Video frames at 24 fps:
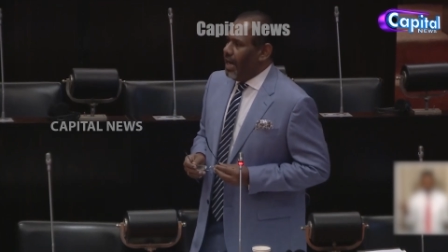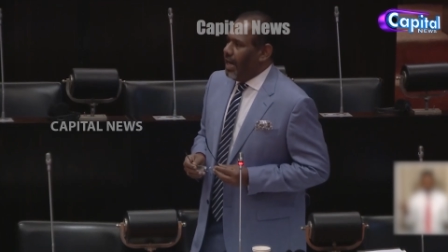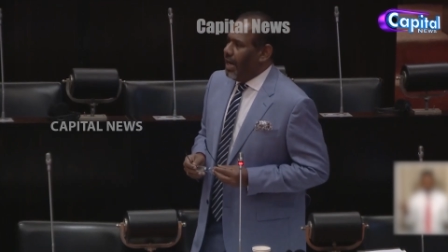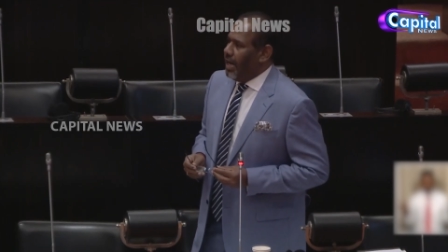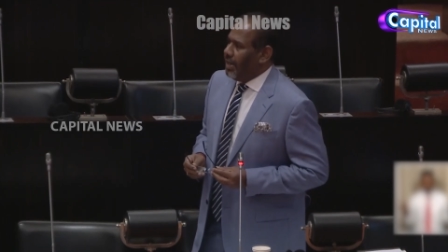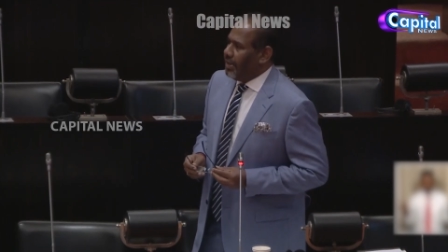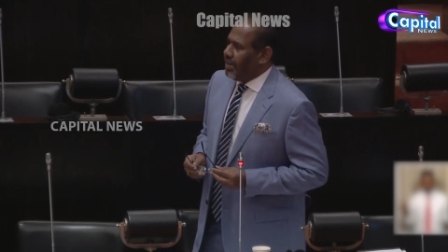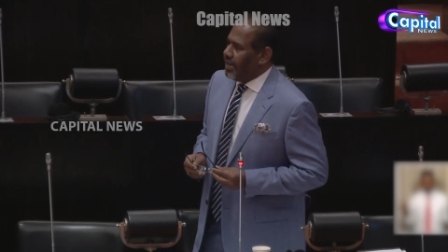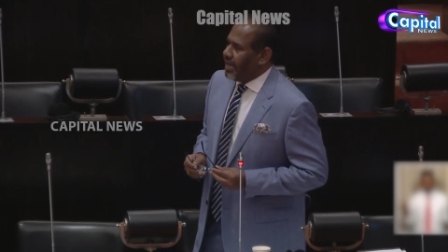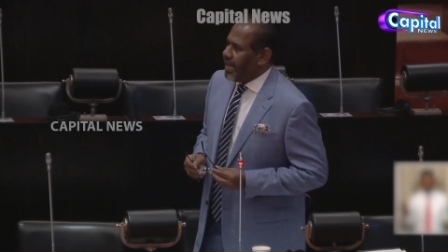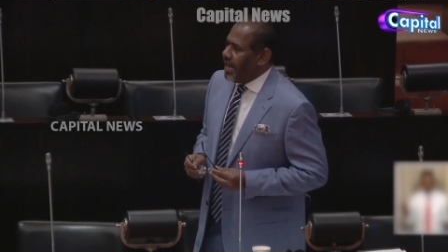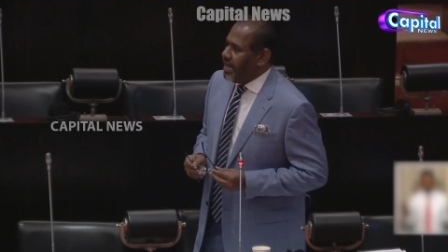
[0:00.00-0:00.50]

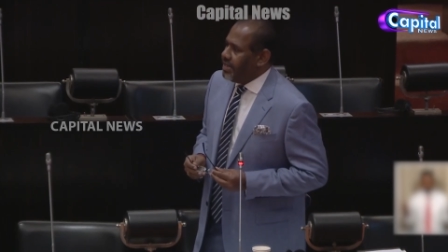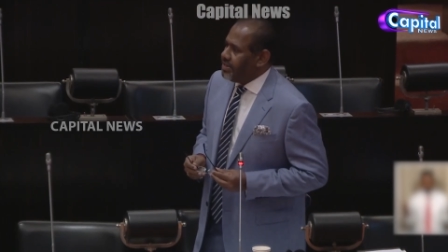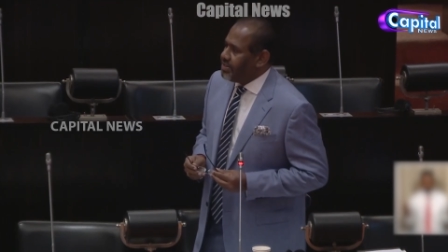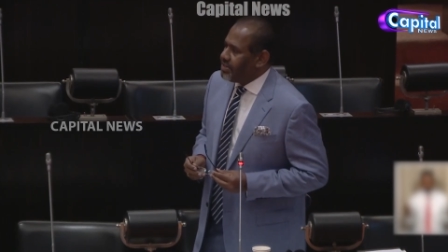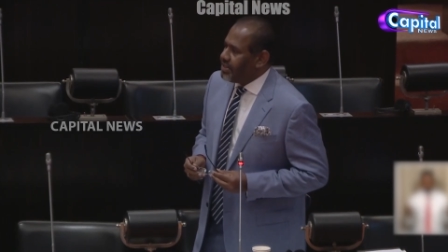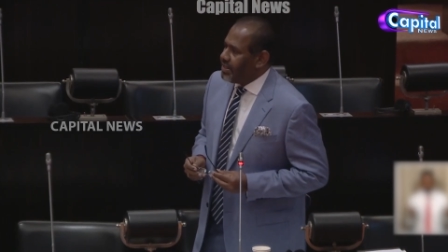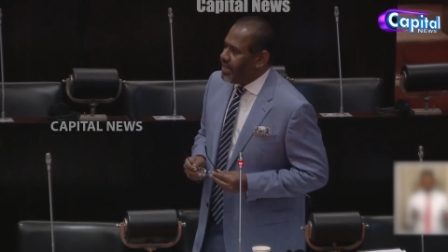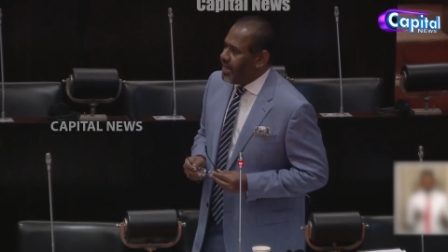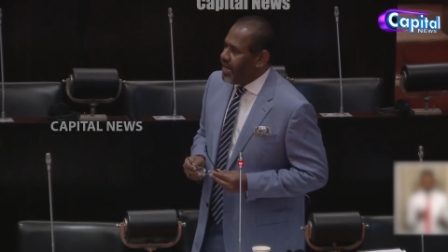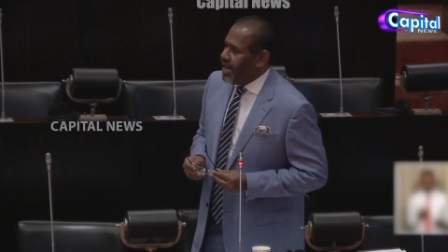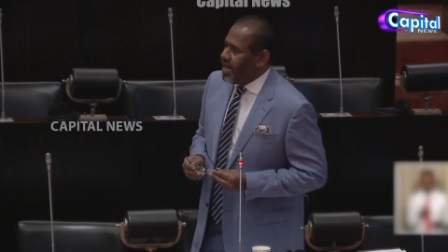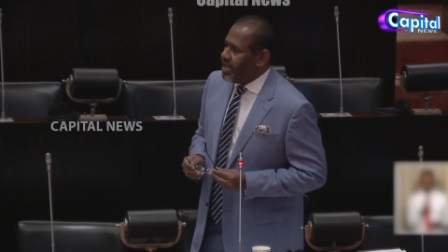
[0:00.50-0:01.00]

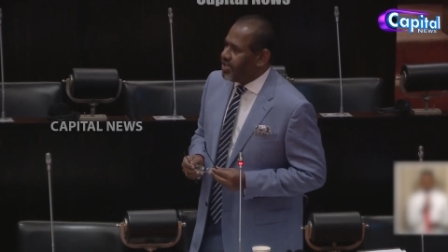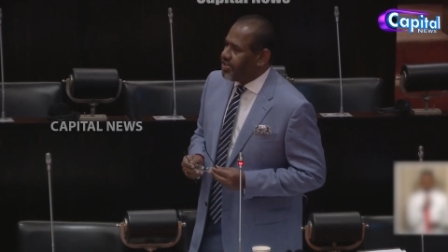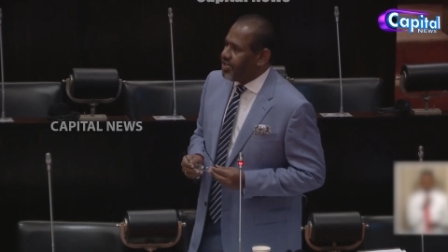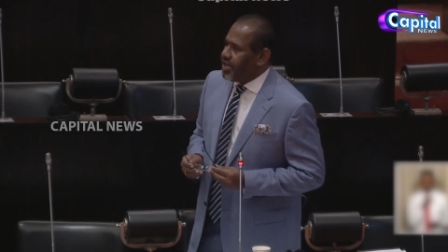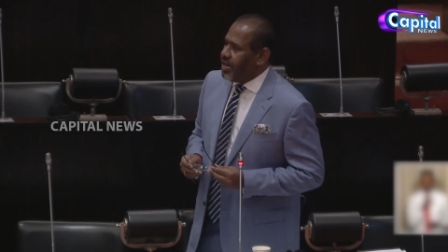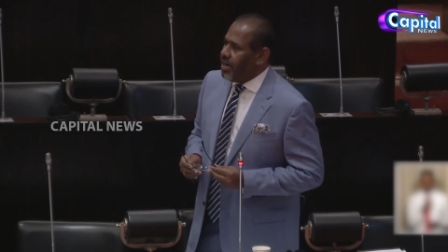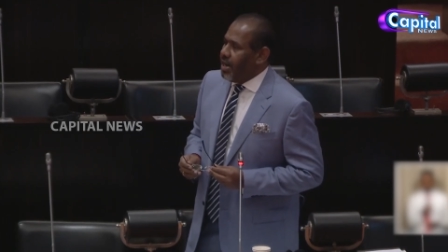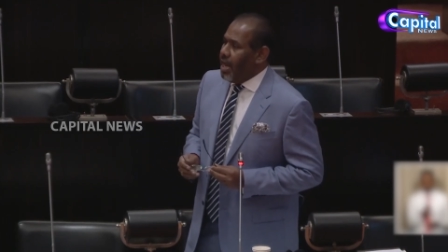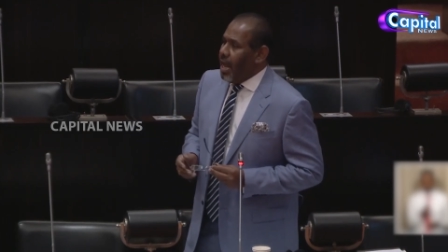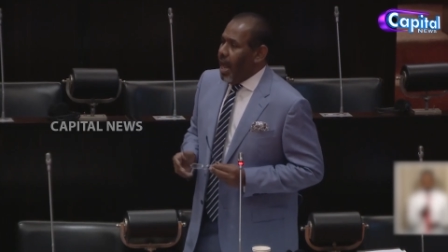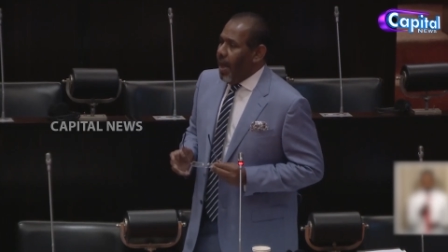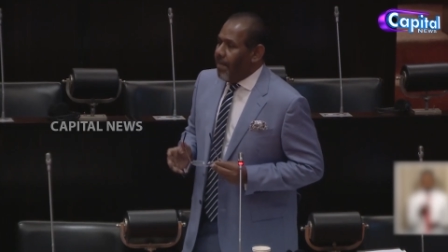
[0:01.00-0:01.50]

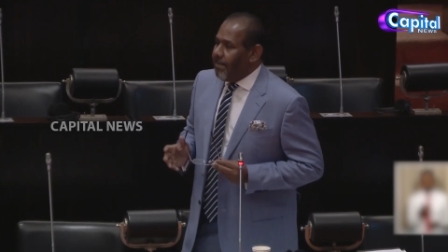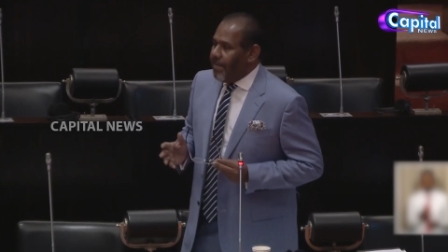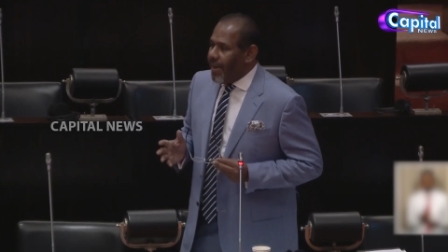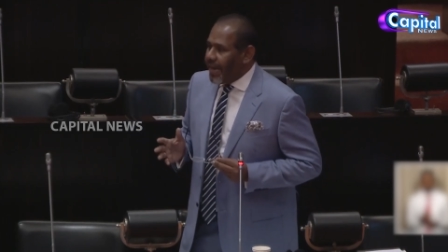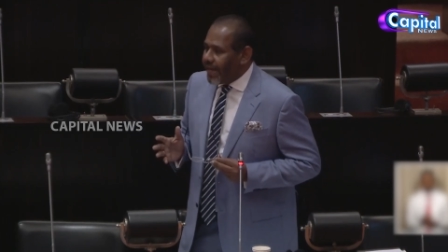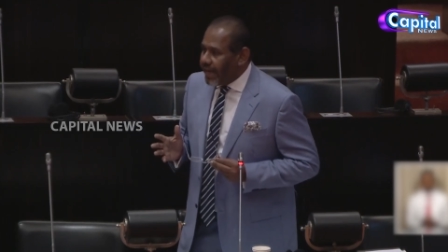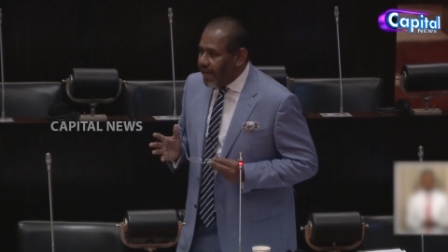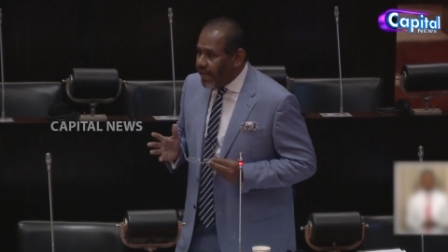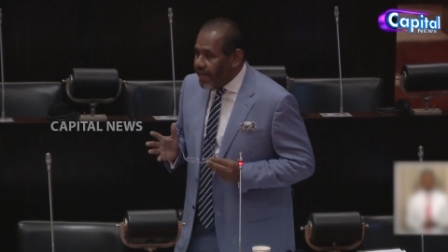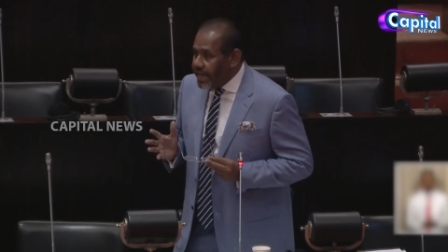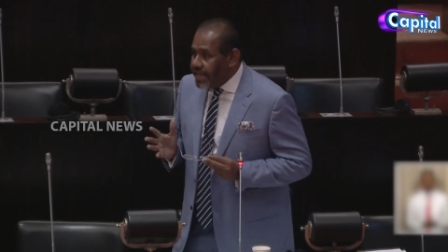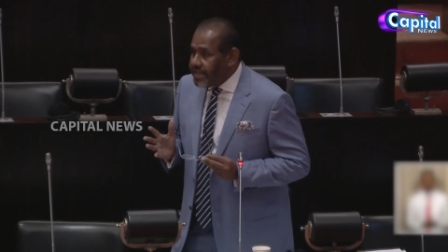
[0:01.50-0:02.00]
reconciliation
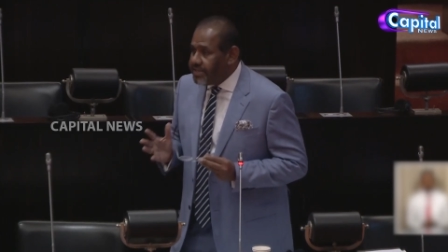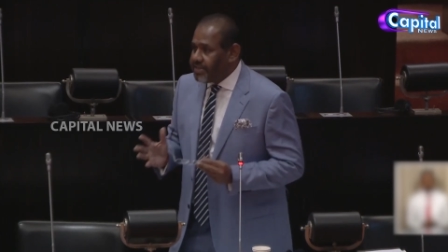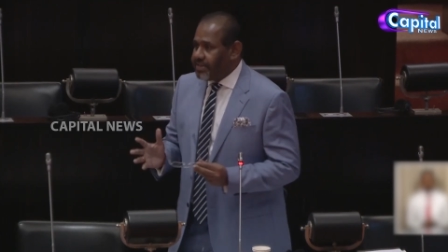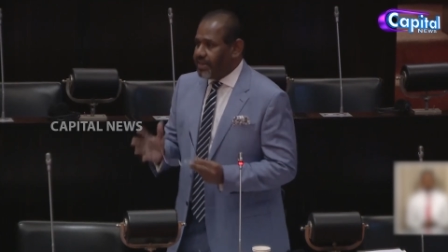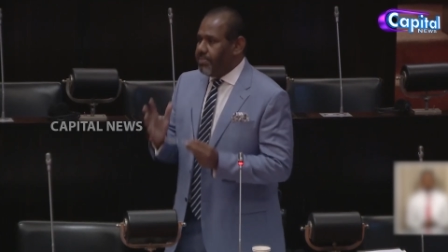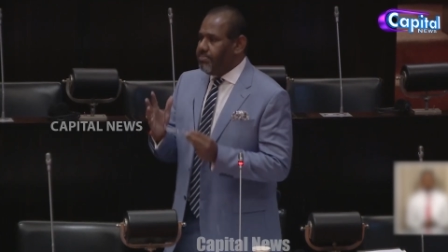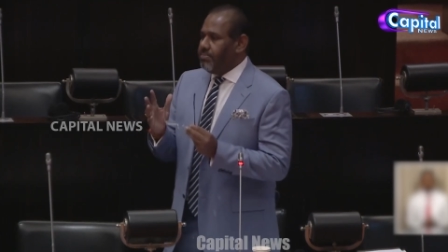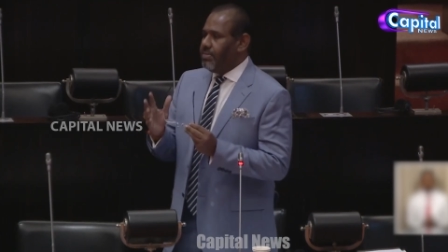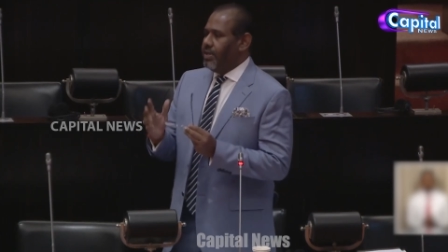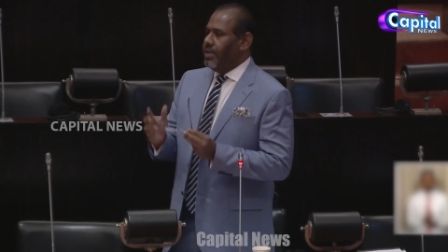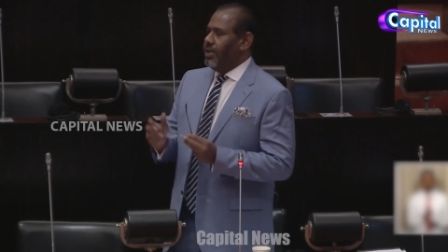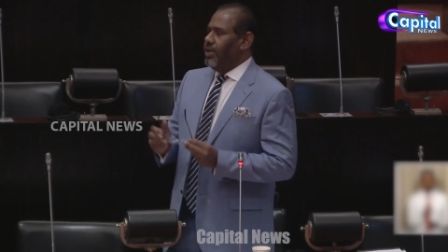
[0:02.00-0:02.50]

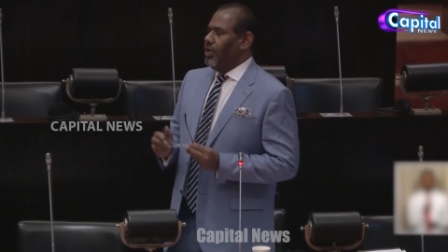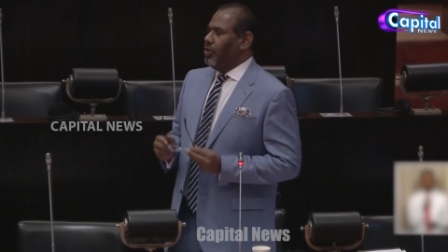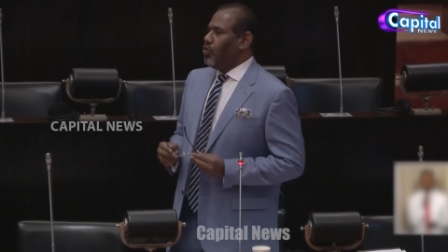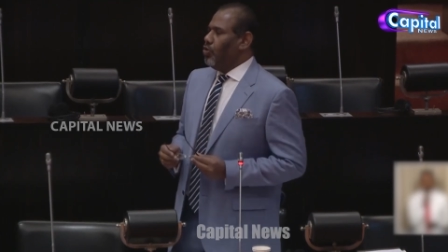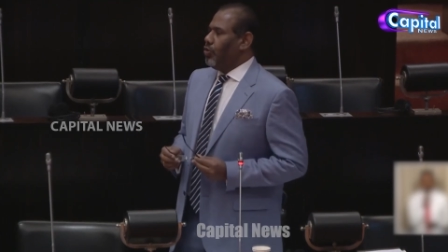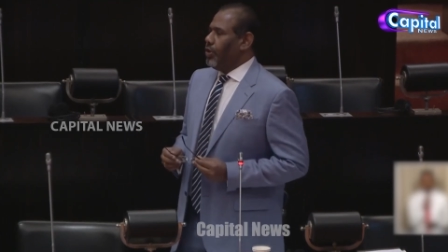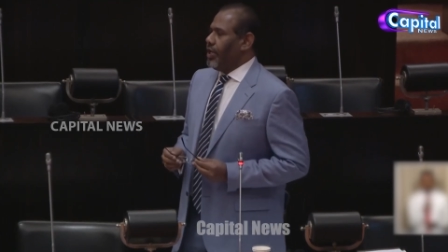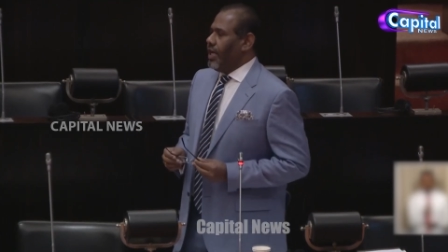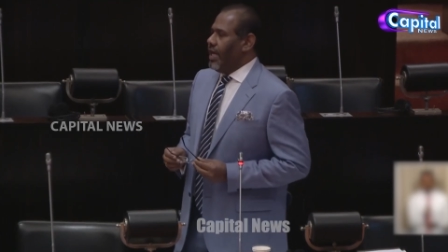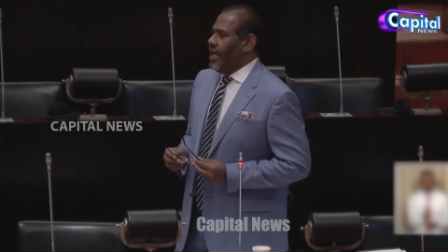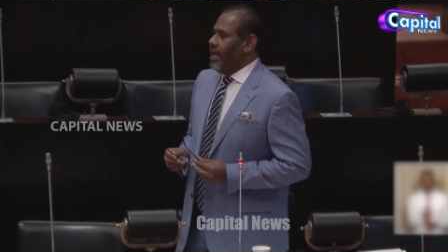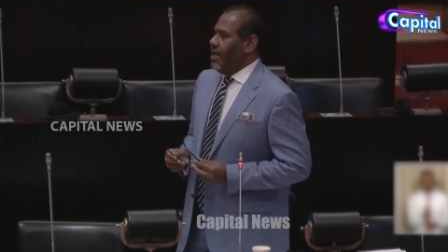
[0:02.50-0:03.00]
mechanism to
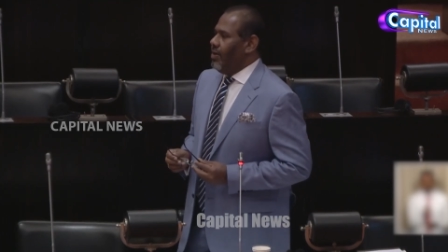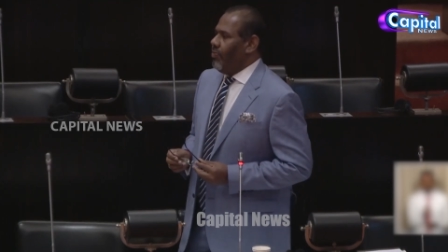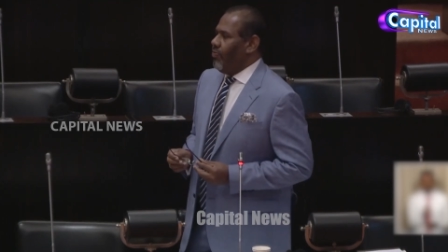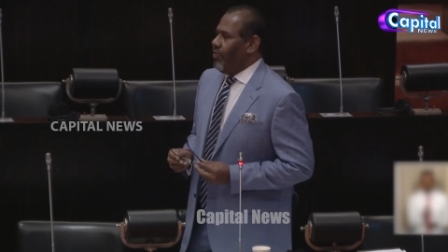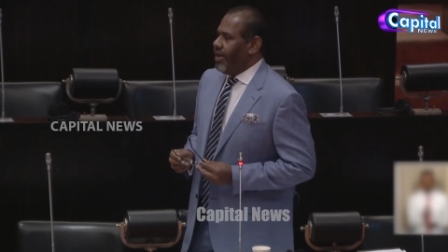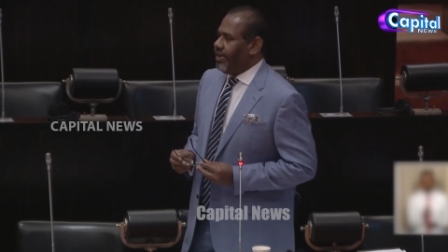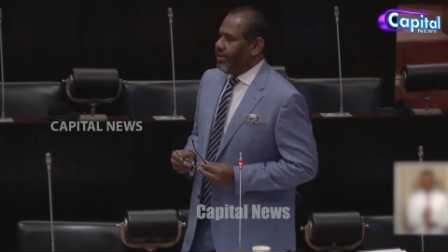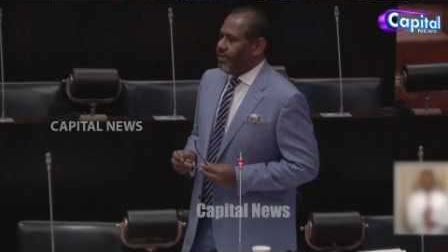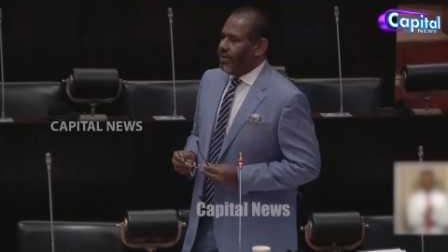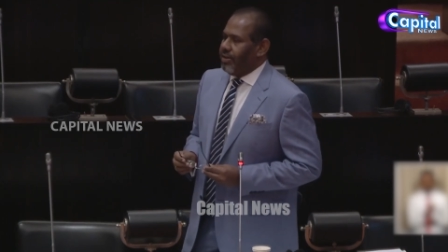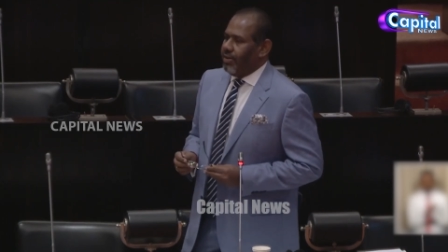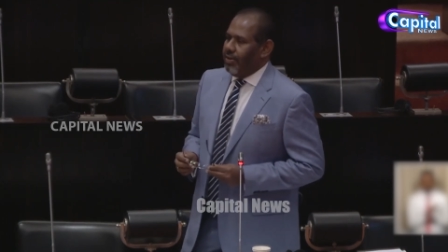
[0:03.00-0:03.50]
deal
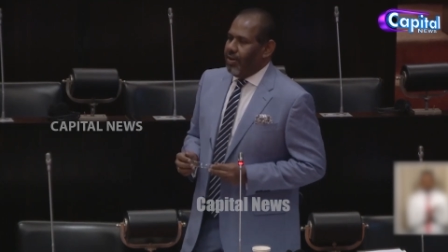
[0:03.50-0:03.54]
with